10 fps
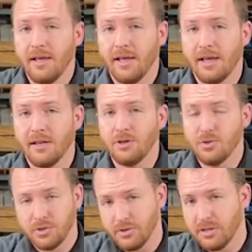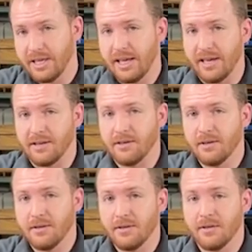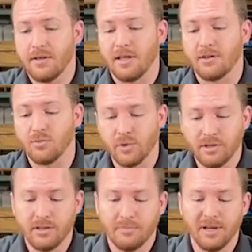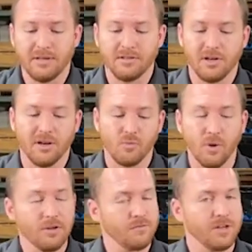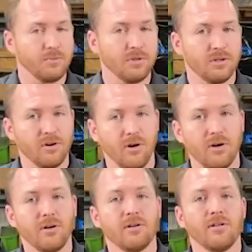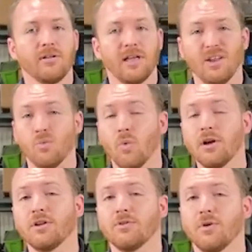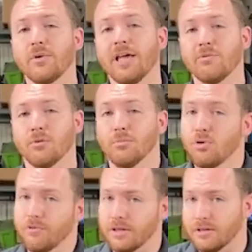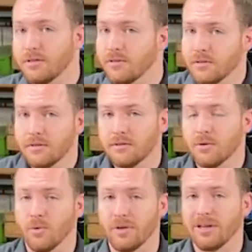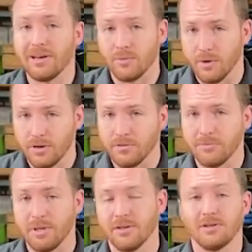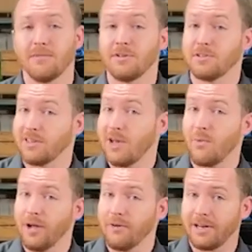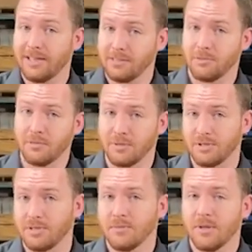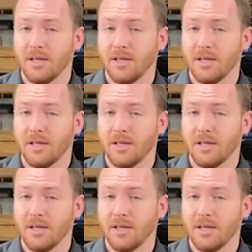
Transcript: and you certainly can. It really depends on what you've done with the car and what you're okay removing or getting rid of, because obviously that wiring has a purpose.